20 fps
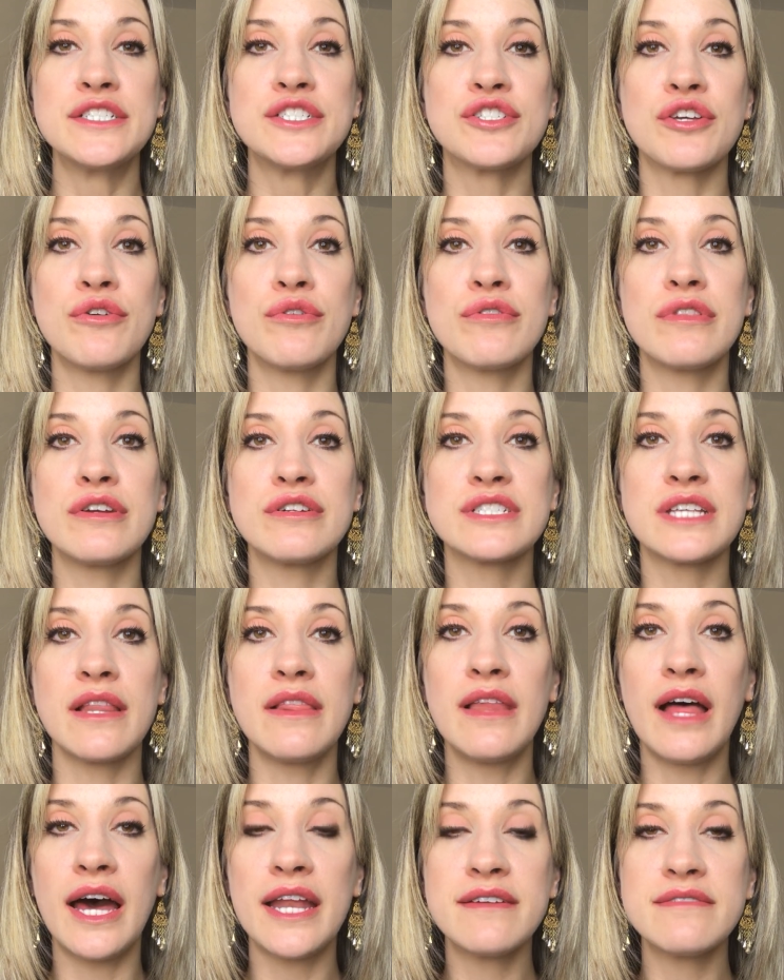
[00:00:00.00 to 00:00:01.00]
So there's a
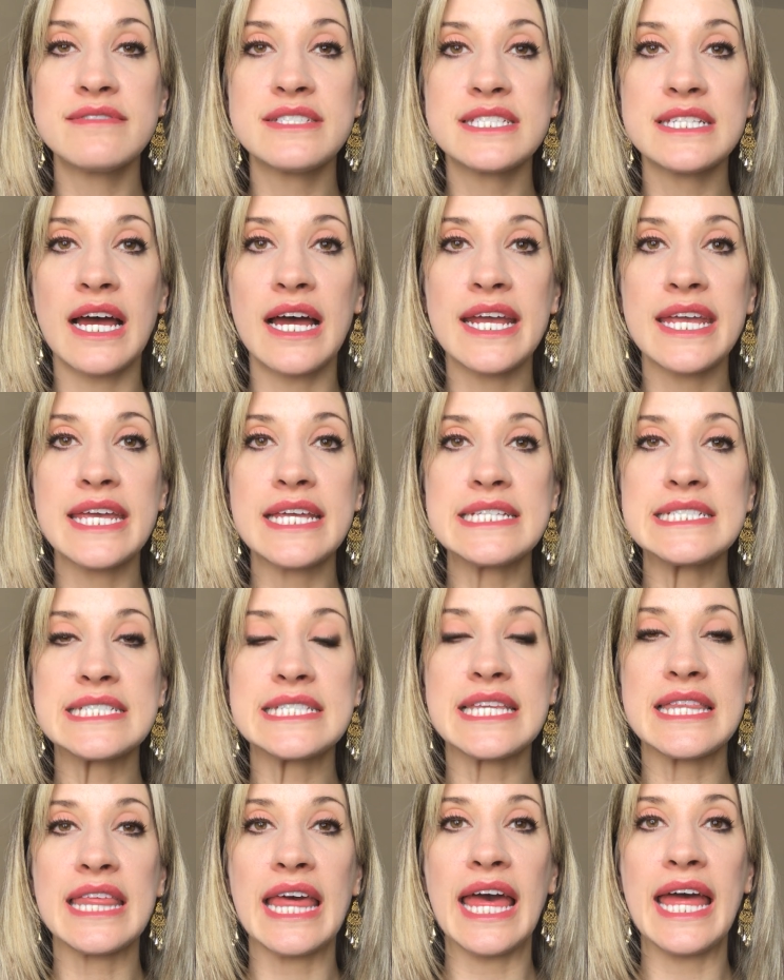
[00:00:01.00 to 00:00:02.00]
lot of
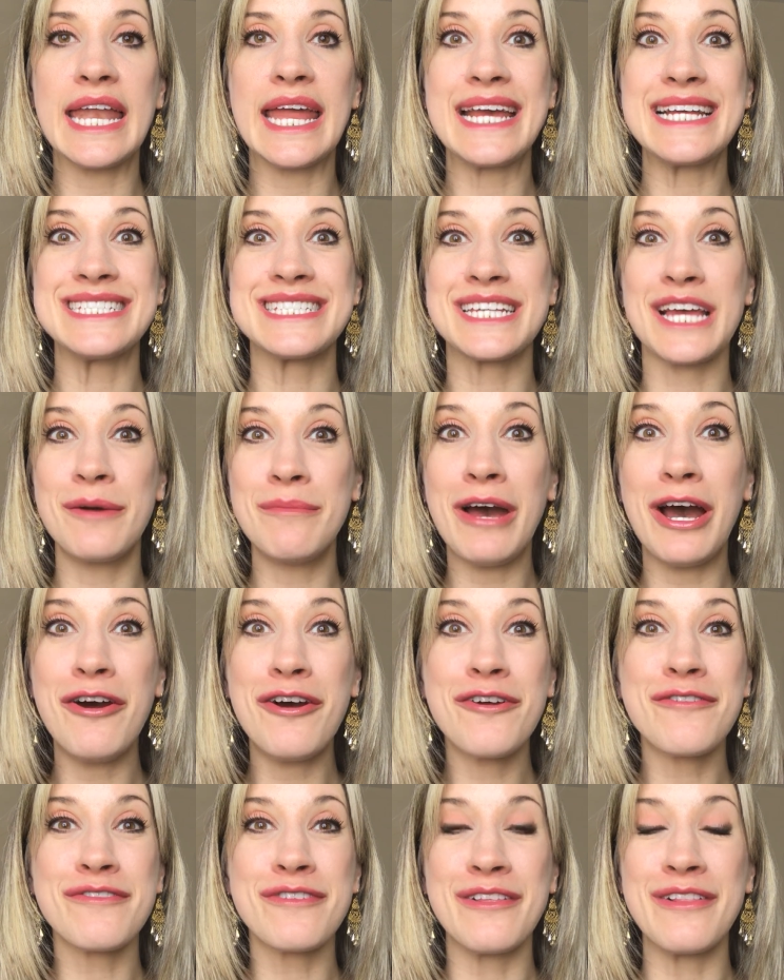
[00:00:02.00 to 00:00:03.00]
science that has come
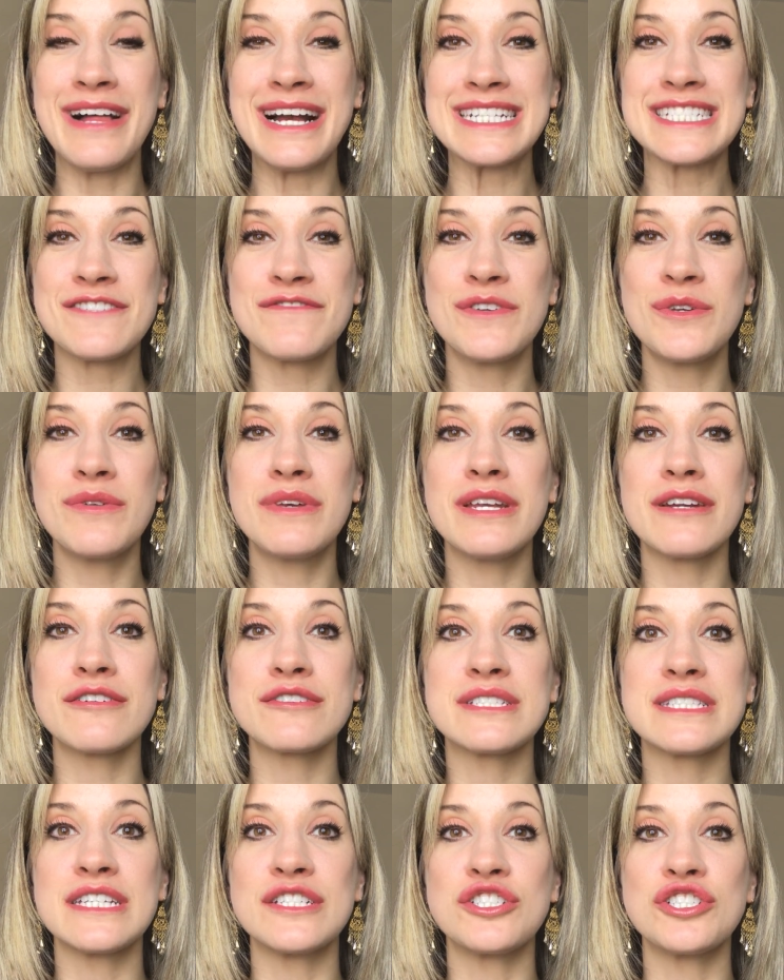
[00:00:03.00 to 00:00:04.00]
out over the last few
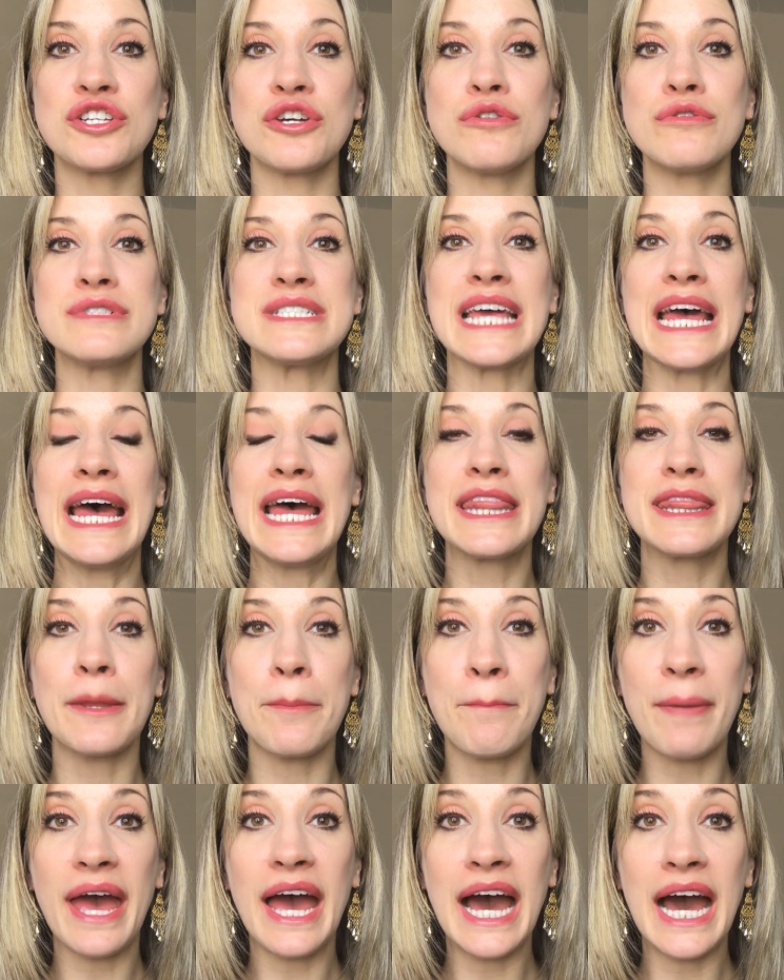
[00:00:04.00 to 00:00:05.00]
years that shows
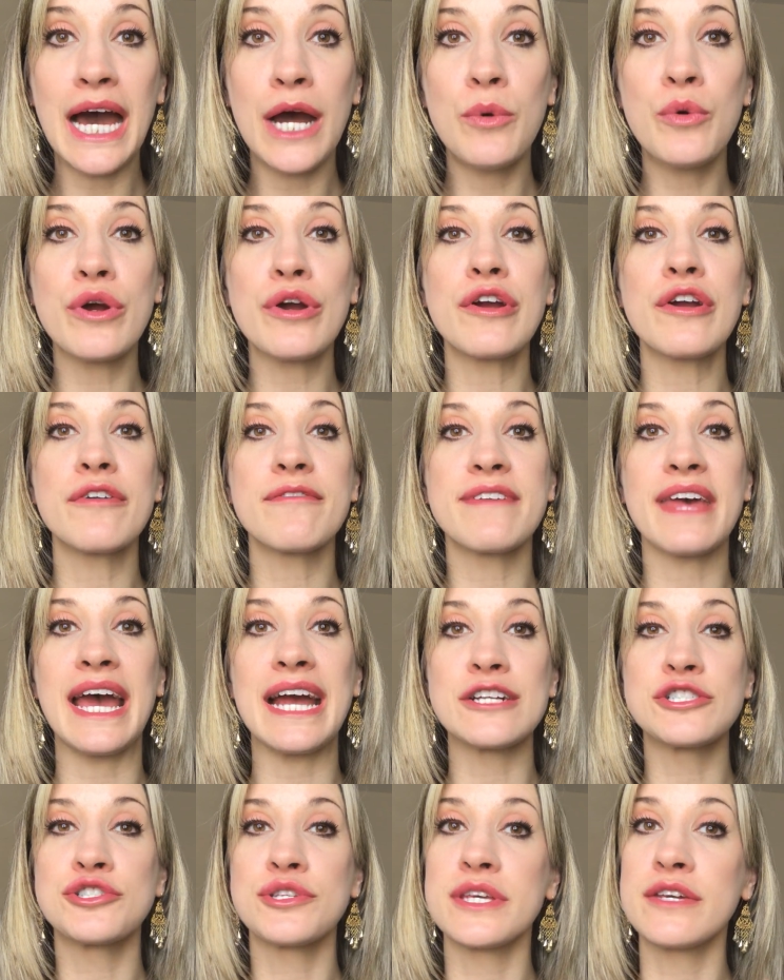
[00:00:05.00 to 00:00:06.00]
the power of
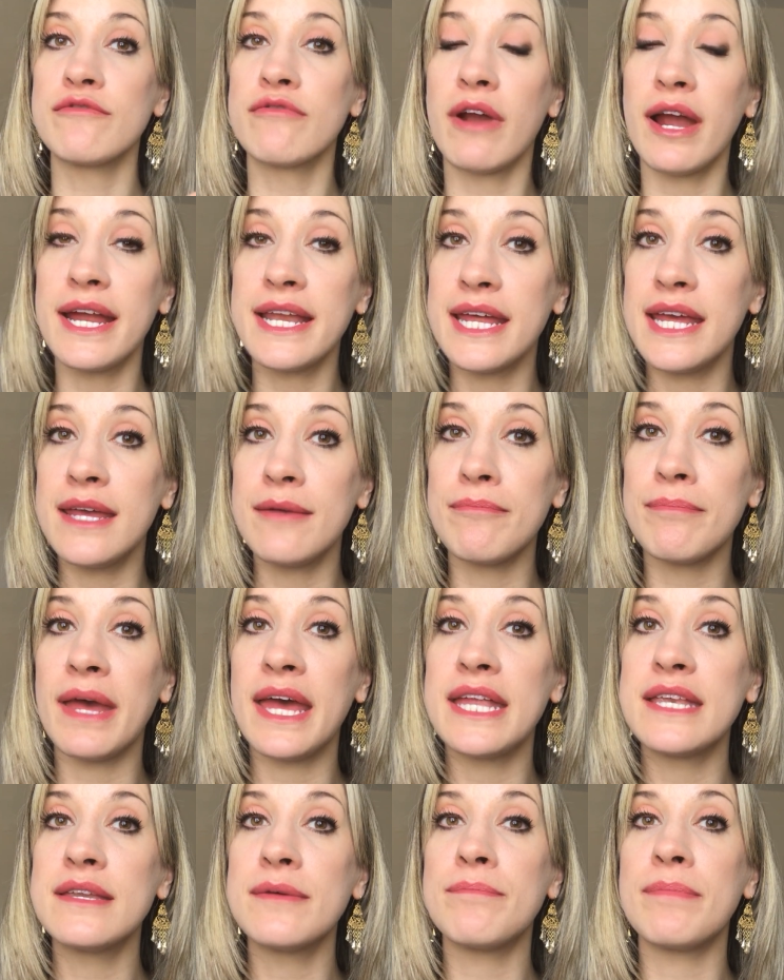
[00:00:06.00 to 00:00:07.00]
actually writing
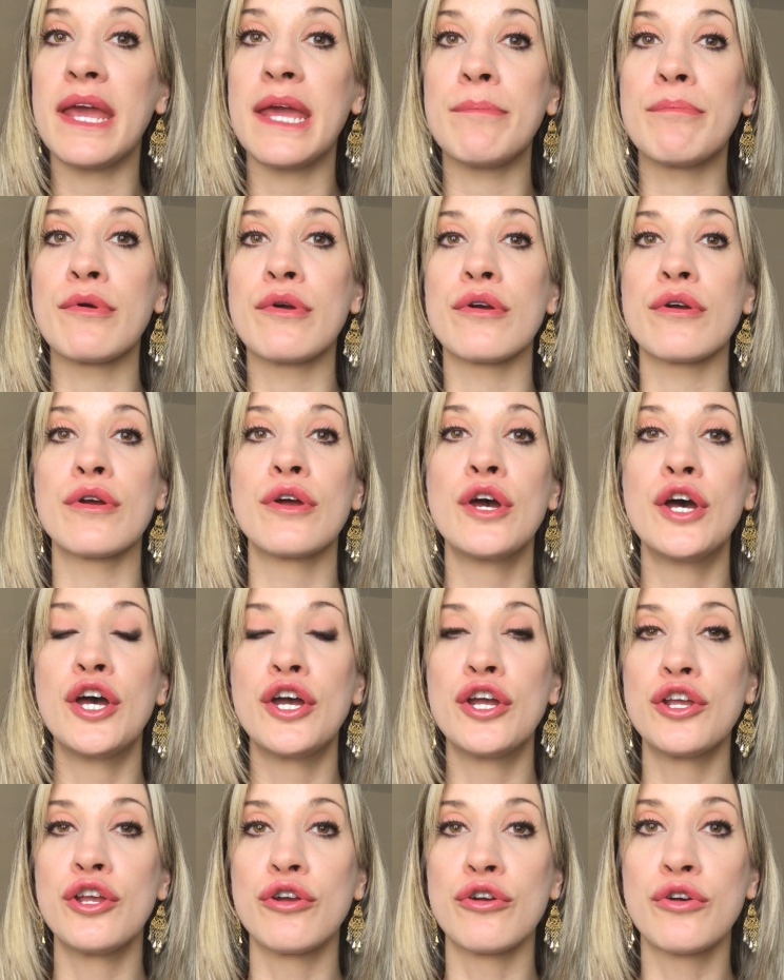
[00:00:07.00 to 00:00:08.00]
pen to paper
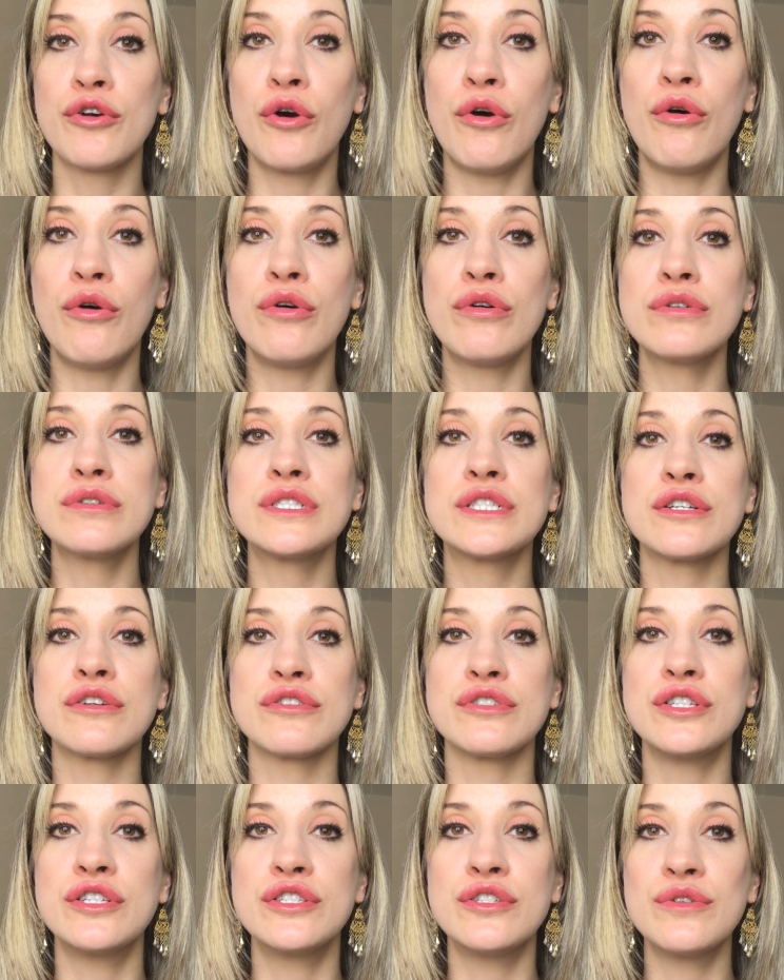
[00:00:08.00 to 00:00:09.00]
your goals,
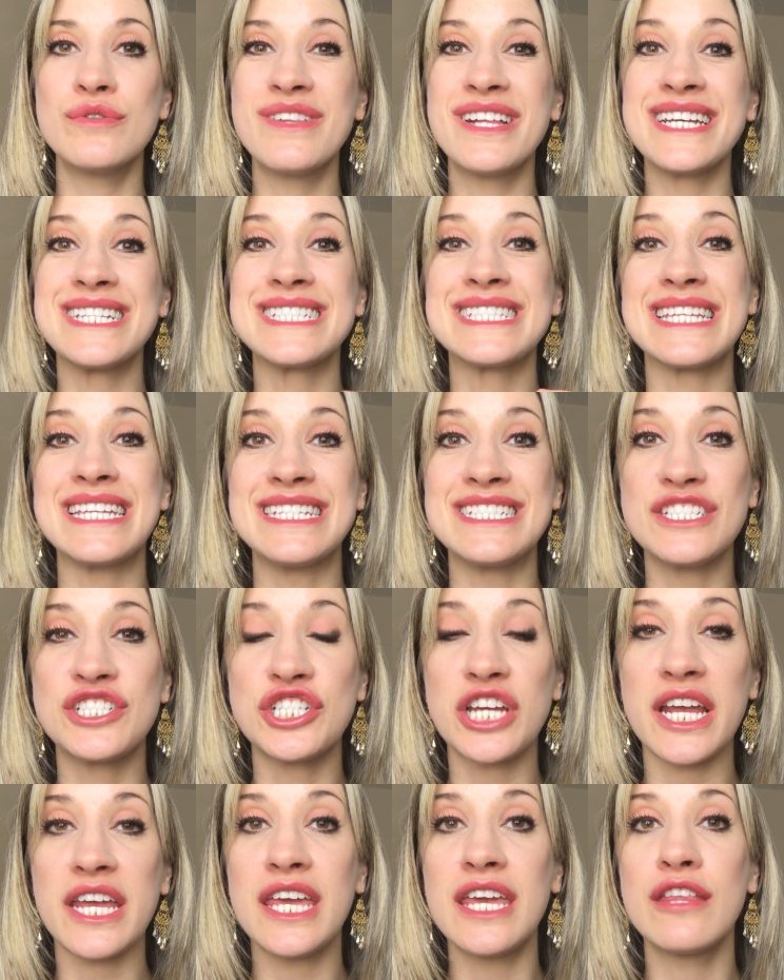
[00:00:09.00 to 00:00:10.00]
your to-do list, and
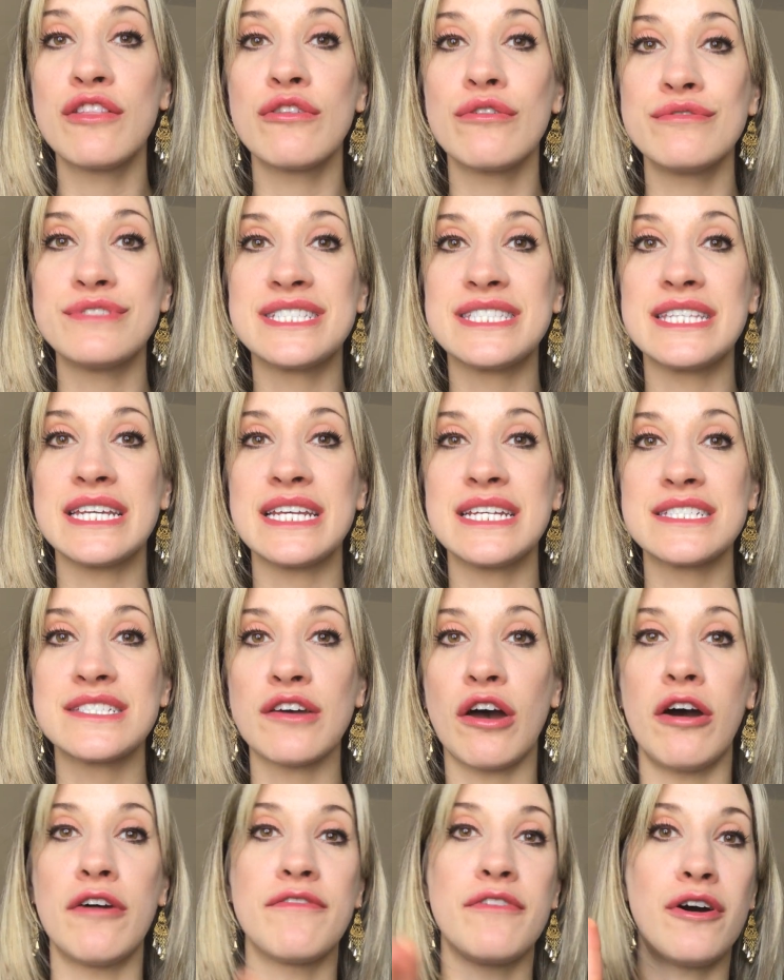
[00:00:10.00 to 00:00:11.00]
checking those
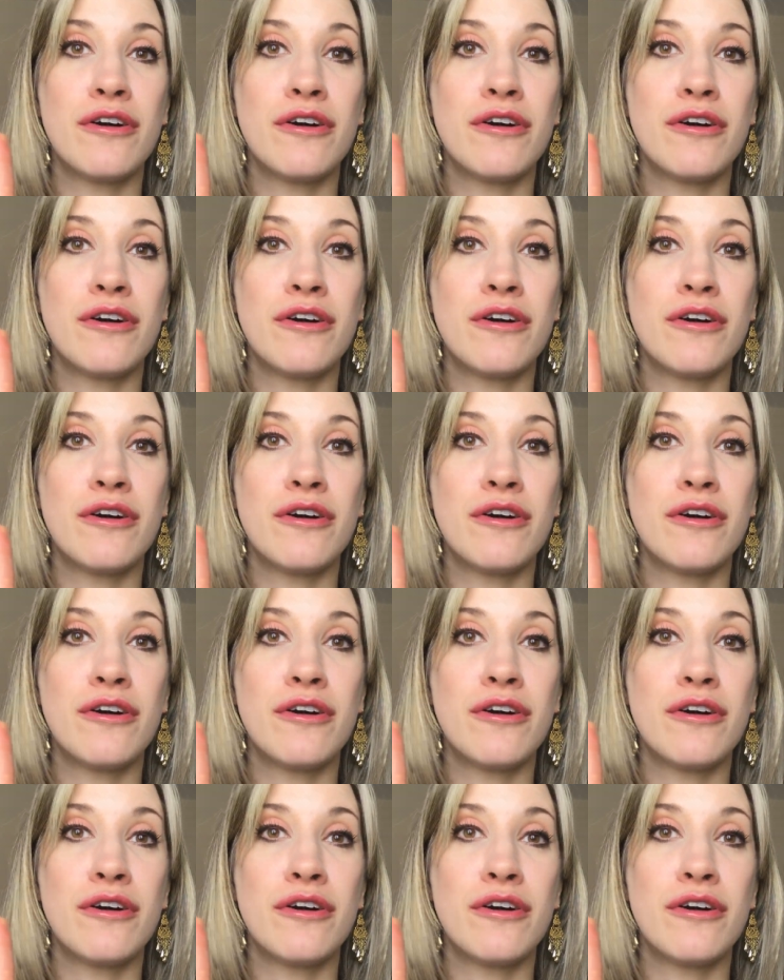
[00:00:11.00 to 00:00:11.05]
things off.